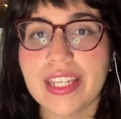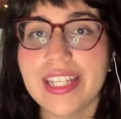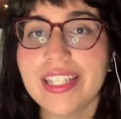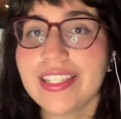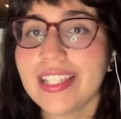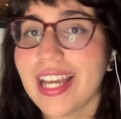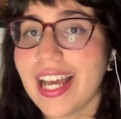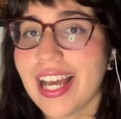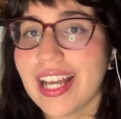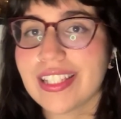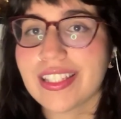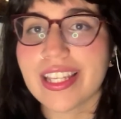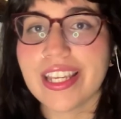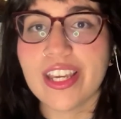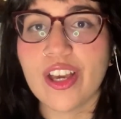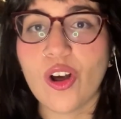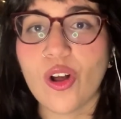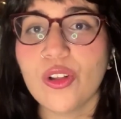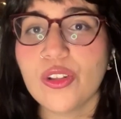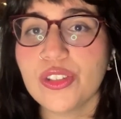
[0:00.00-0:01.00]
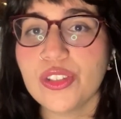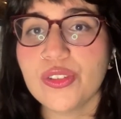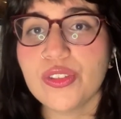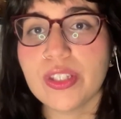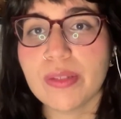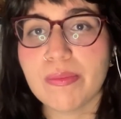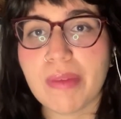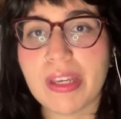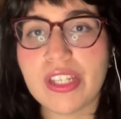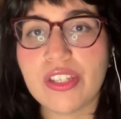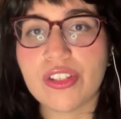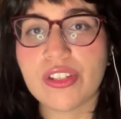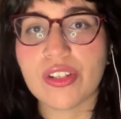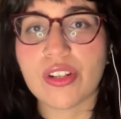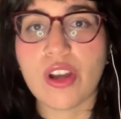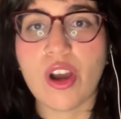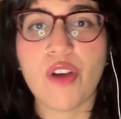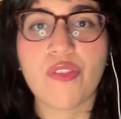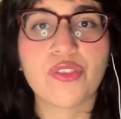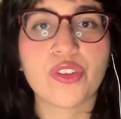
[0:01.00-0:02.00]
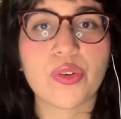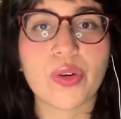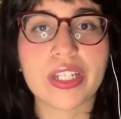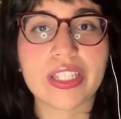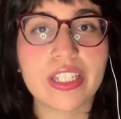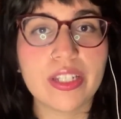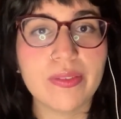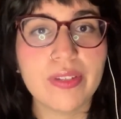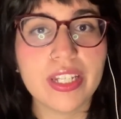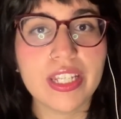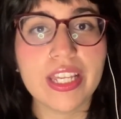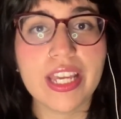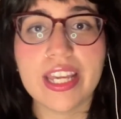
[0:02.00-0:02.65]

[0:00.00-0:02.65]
It adds a whole new dimension of creativity